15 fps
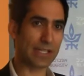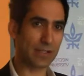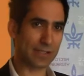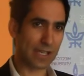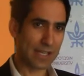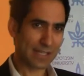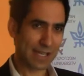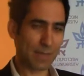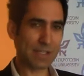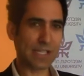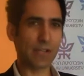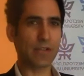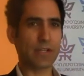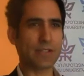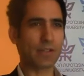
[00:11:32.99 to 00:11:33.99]
because
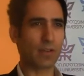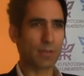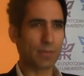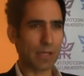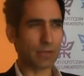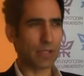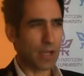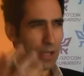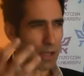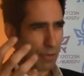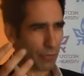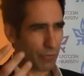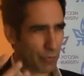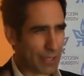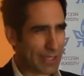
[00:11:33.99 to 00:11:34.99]
cybersecurity is all about
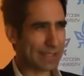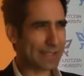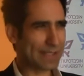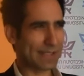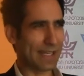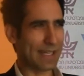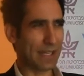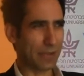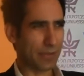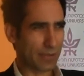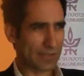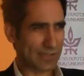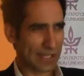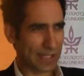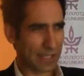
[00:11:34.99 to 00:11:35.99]
risks and
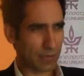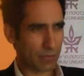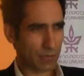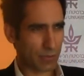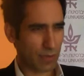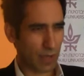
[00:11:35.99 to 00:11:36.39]
understanding